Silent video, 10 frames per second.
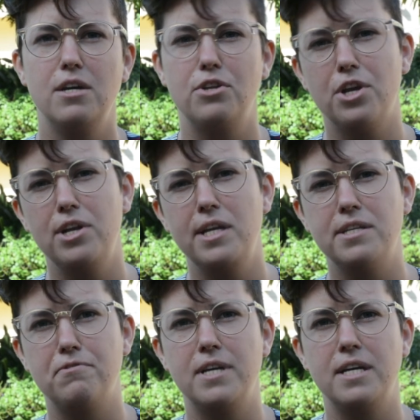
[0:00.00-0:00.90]
not only
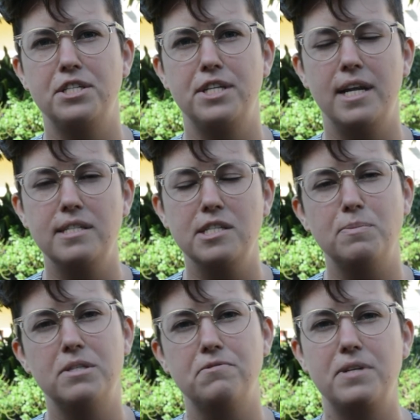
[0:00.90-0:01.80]
different nationalities
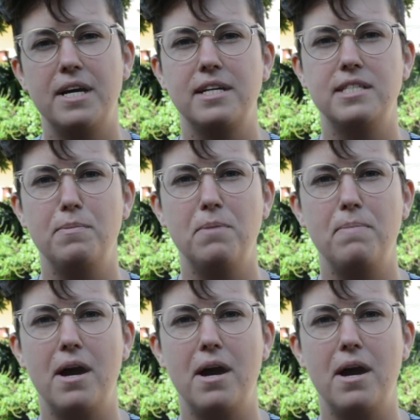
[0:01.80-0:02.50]
but different academic